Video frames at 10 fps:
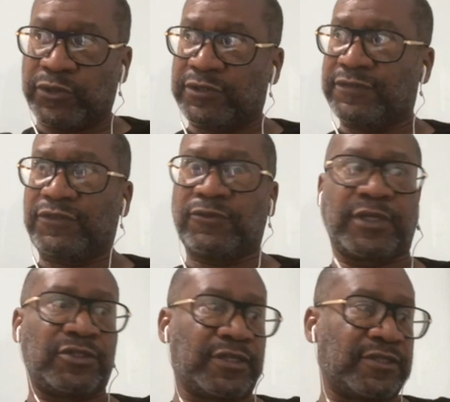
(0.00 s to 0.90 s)
point of
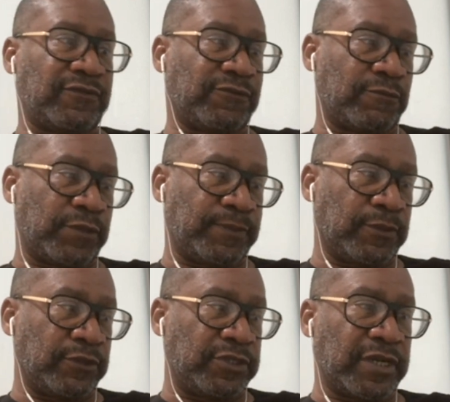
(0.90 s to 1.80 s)
view. I address it from
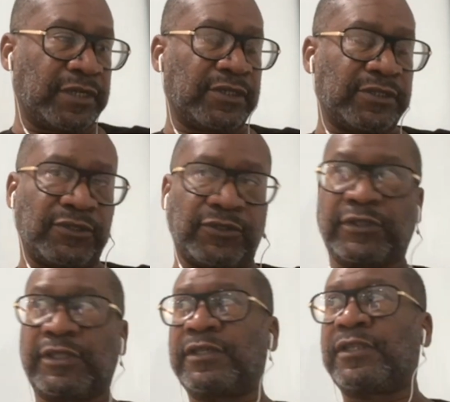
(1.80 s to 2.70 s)
people young and
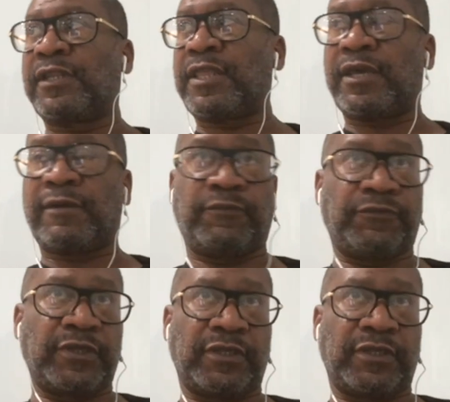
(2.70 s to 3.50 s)
early in their